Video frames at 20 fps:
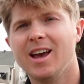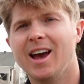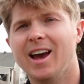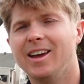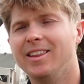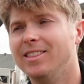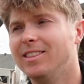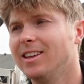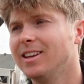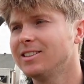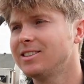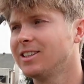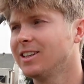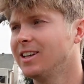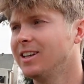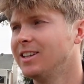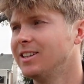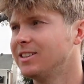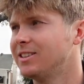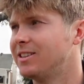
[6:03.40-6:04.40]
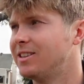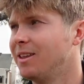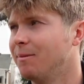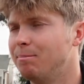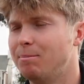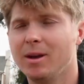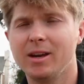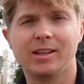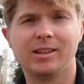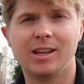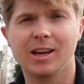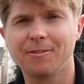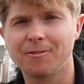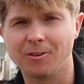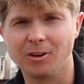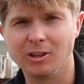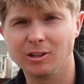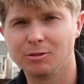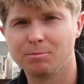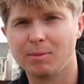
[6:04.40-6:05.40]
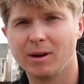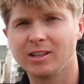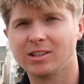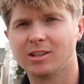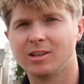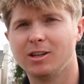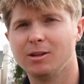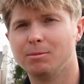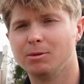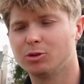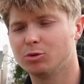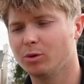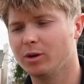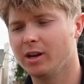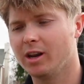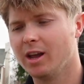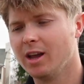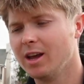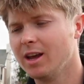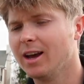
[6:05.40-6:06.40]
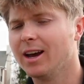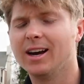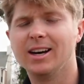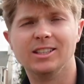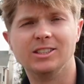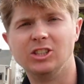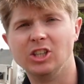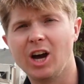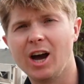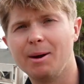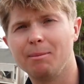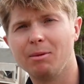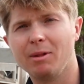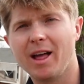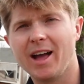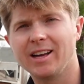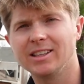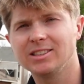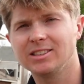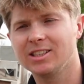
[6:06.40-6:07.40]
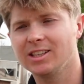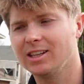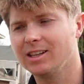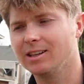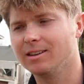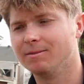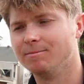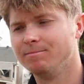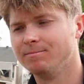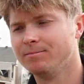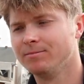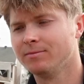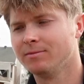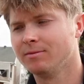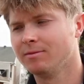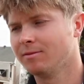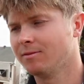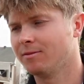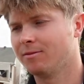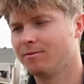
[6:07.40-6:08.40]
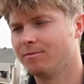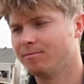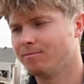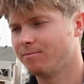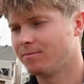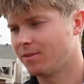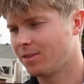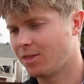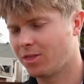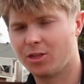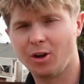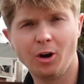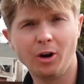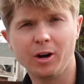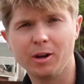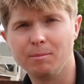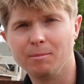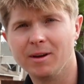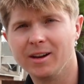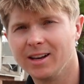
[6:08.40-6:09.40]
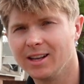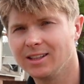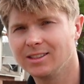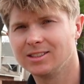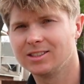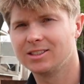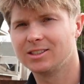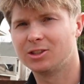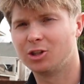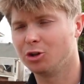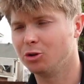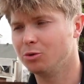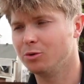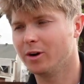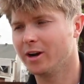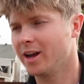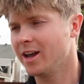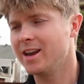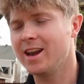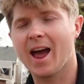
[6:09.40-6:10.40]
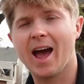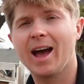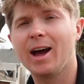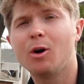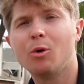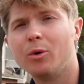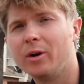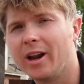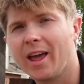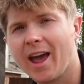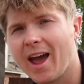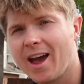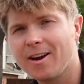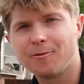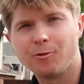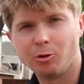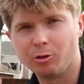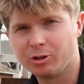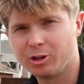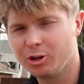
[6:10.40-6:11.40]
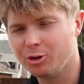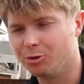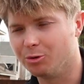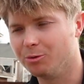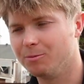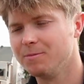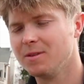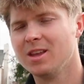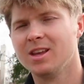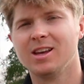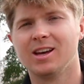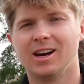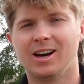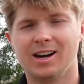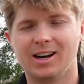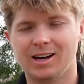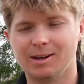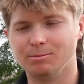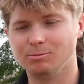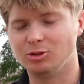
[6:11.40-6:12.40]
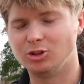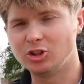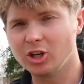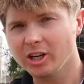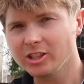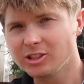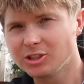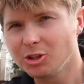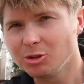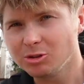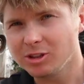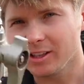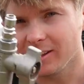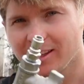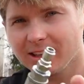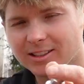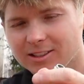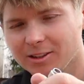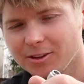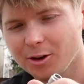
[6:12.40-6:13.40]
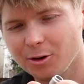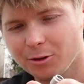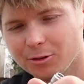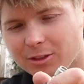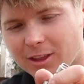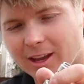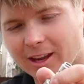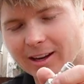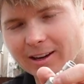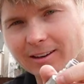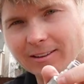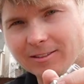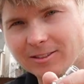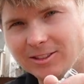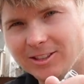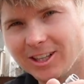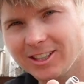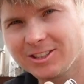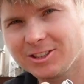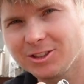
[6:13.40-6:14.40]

and this is the big difference basically between a job lasting 30 minutes to an hour and a half or two. Just using this little thing, if